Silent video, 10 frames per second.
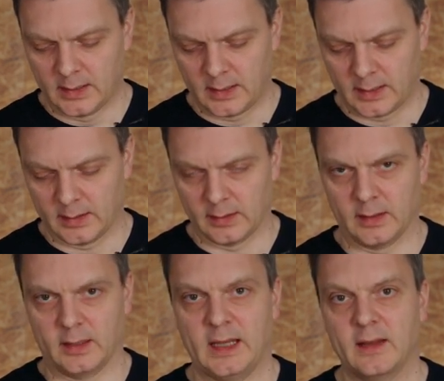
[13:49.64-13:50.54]

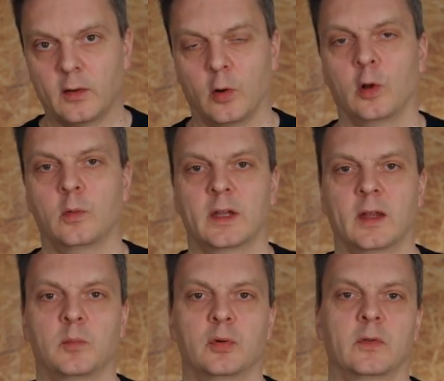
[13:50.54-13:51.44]
And in the hole we
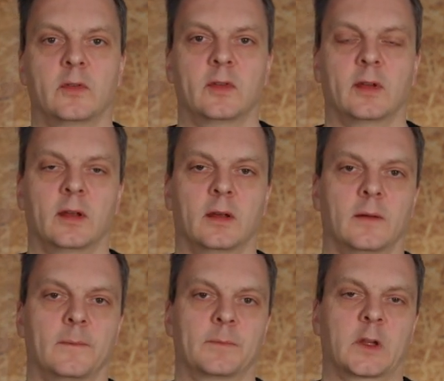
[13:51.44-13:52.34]
then put
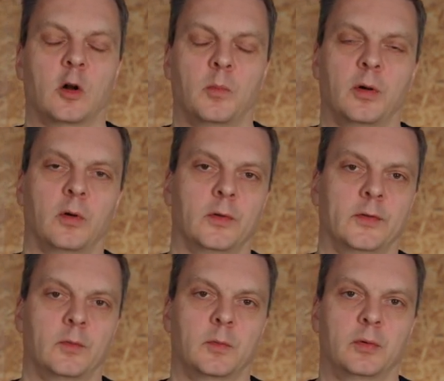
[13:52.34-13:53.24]

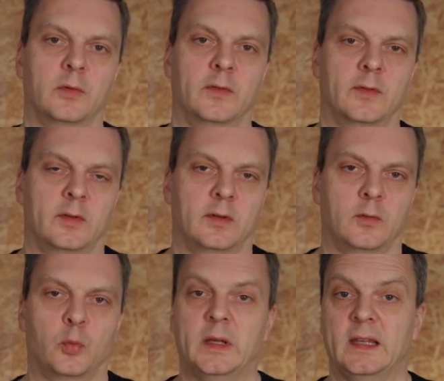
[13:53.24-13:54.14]
compost, we put
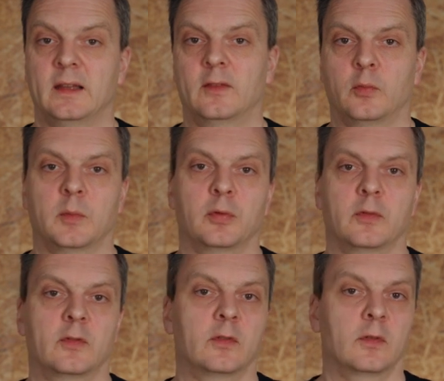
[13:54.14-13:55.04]
weeds, we put
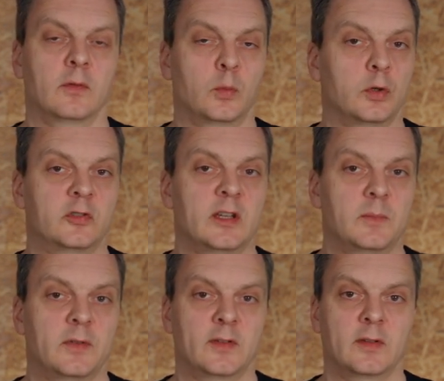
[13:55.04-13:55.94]
wood
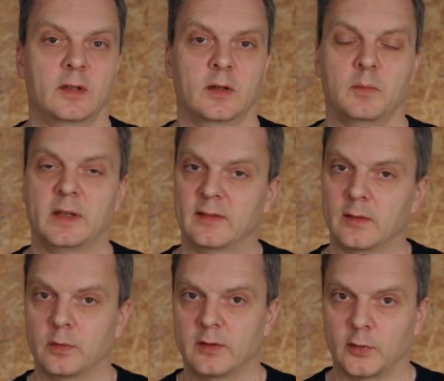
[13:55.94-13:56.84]
chips and mixed it
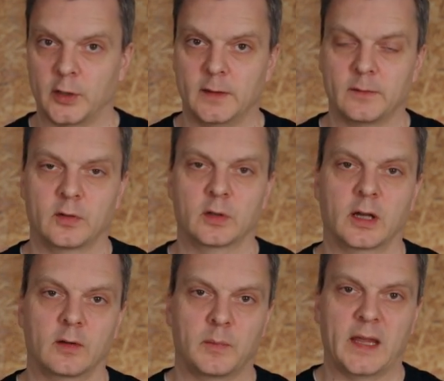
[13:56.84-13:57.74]
with soil. So you
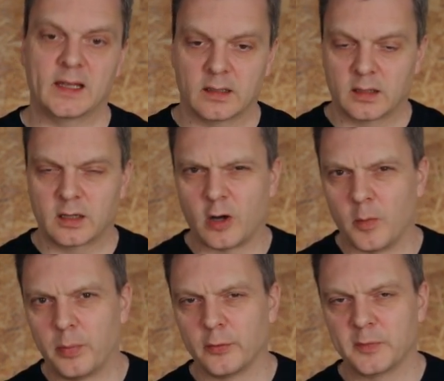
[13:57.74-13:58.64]
kind of make a
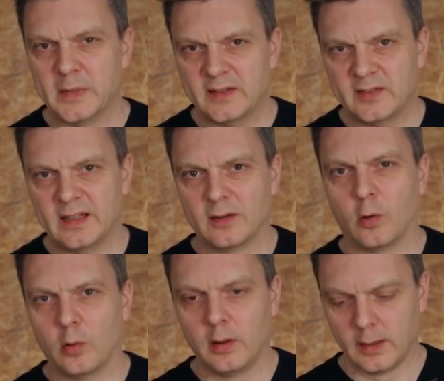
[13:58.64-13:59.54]
compost mix in the
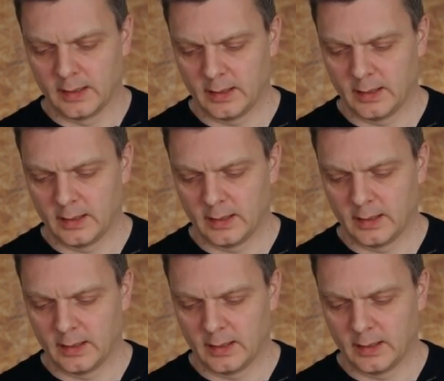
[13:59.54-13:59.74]
hole.